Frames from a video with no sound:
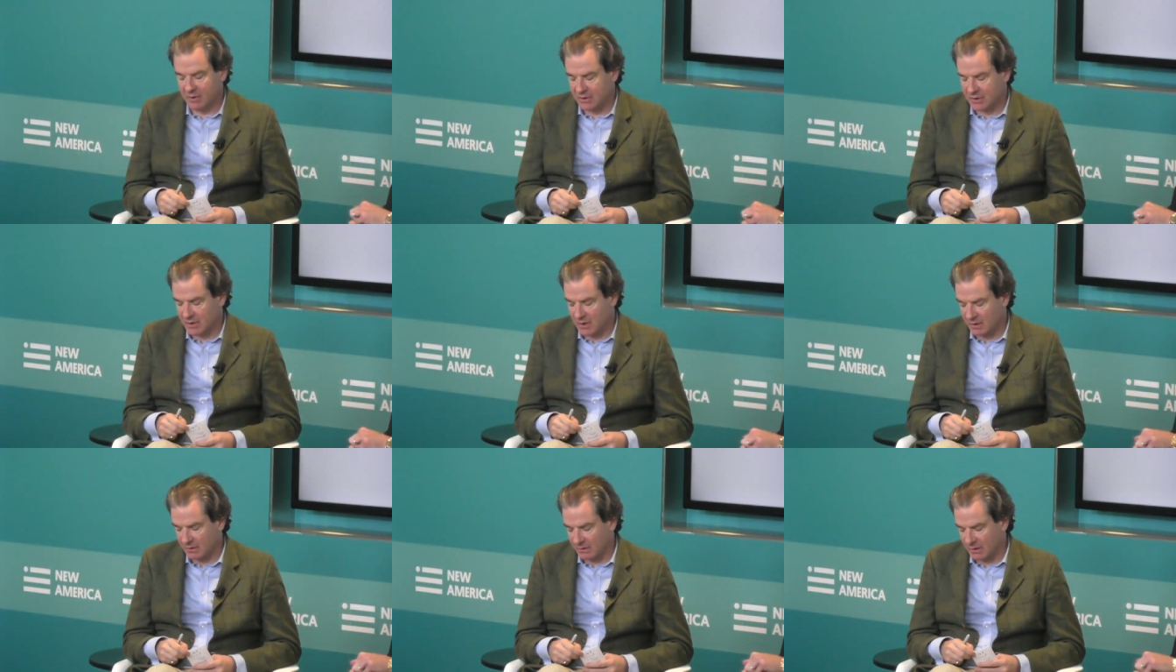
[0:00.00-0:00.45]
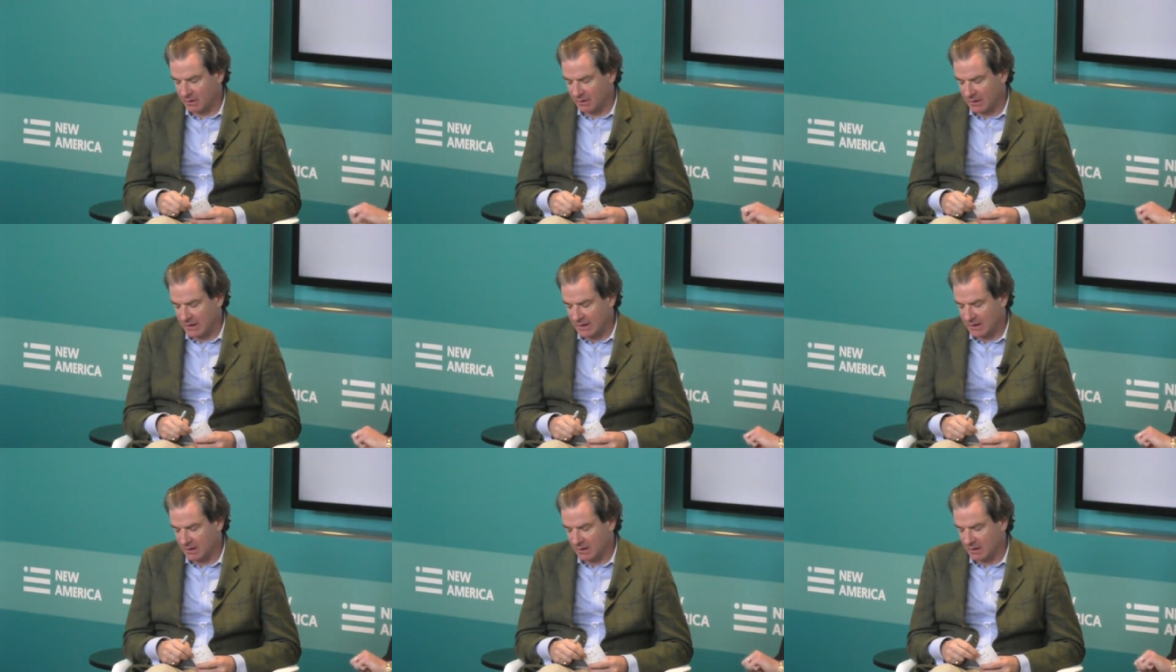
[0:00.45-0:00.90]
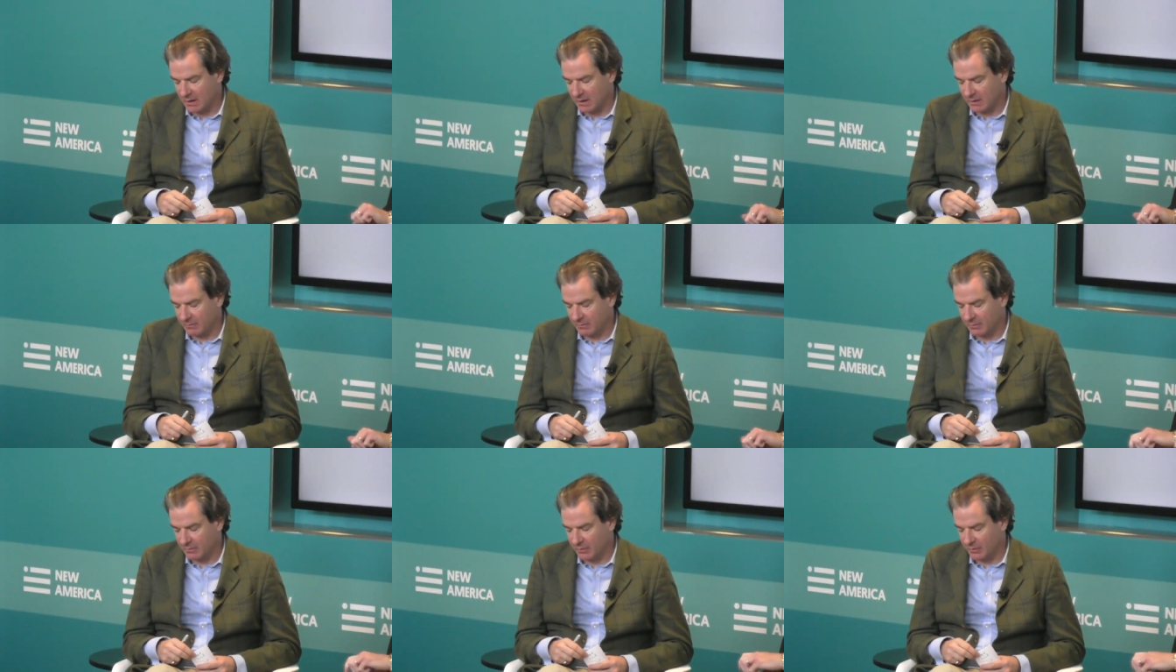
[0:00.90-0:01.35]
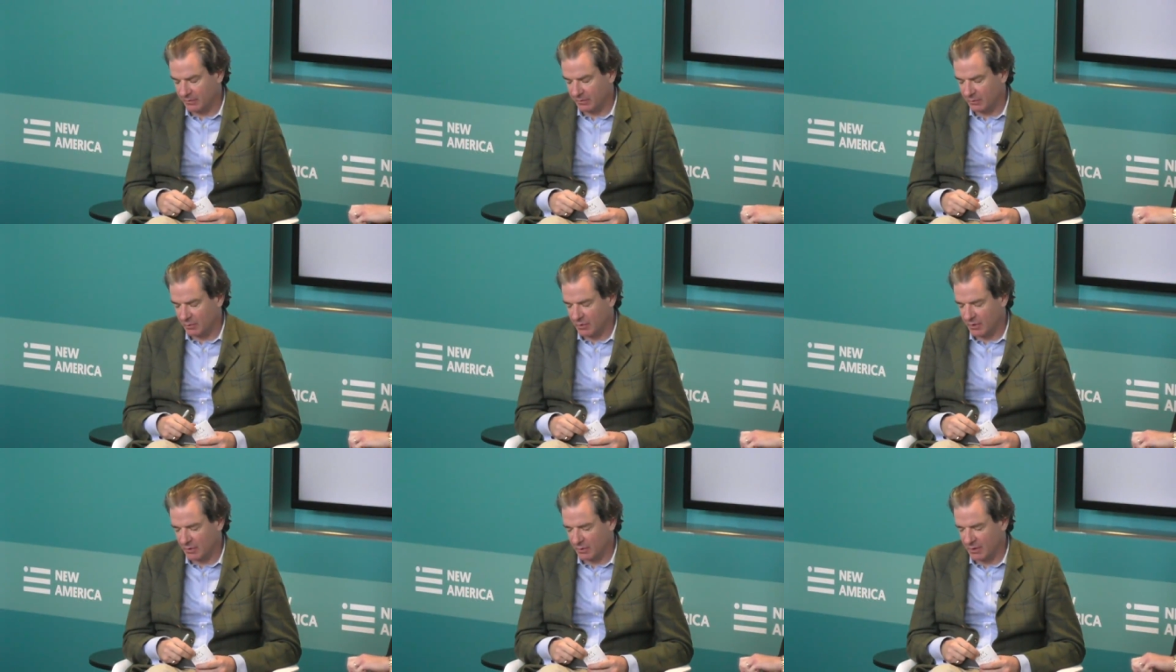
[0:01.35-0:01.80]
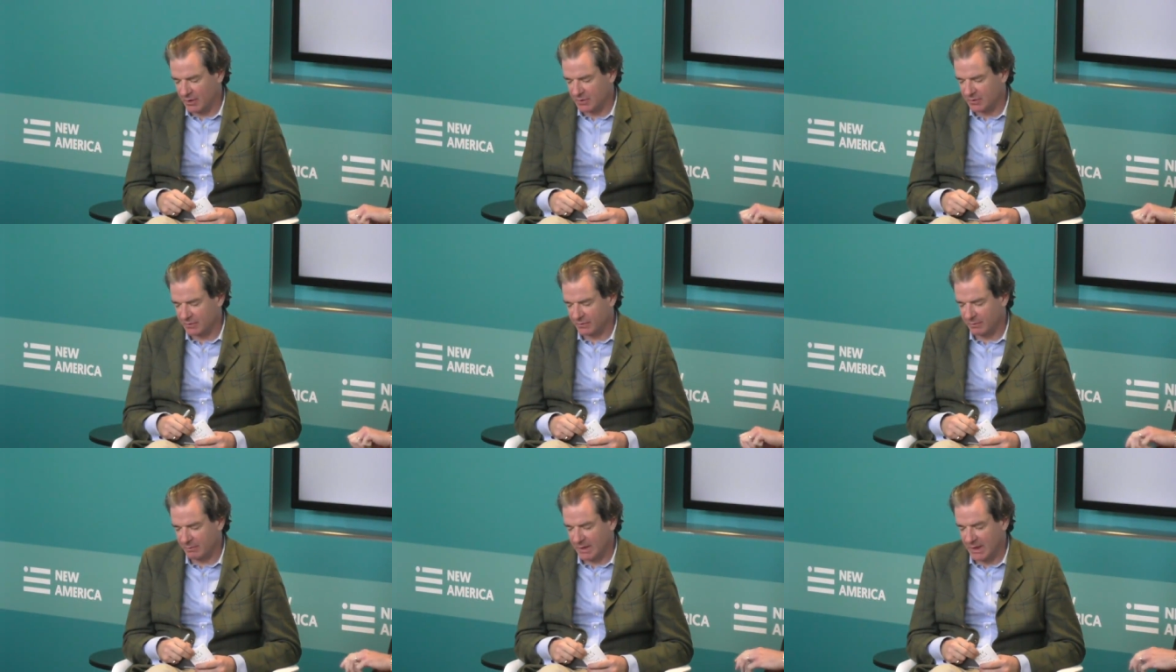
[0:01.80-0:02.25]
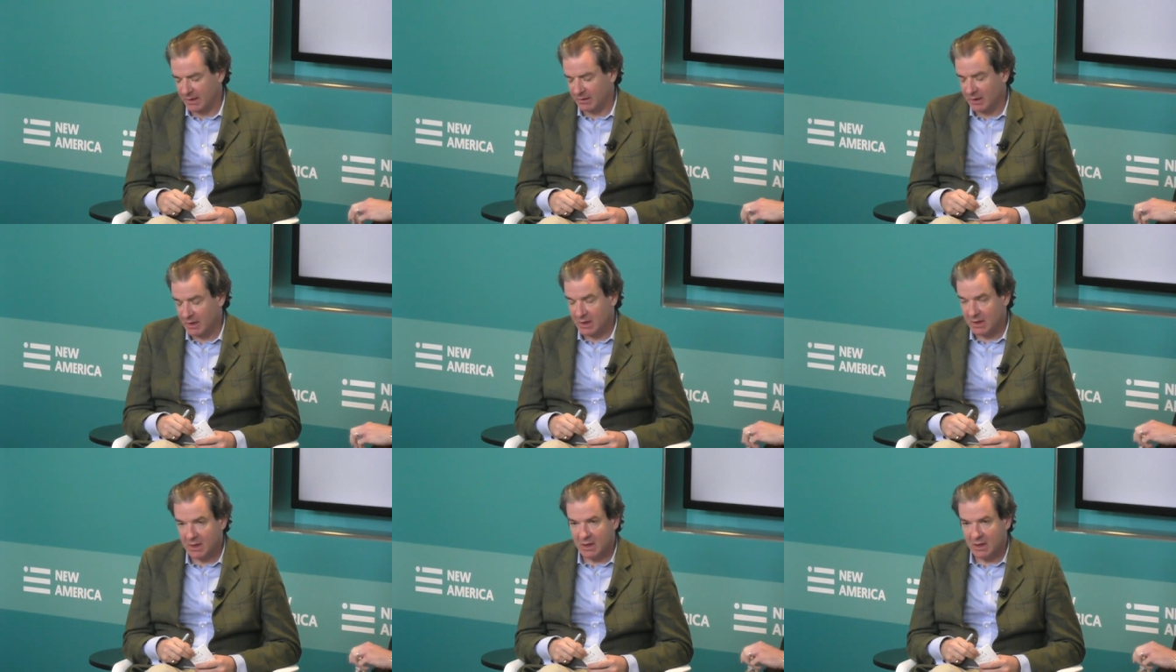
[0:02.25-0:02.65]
going to start get, uh, with some quick questions from Mike.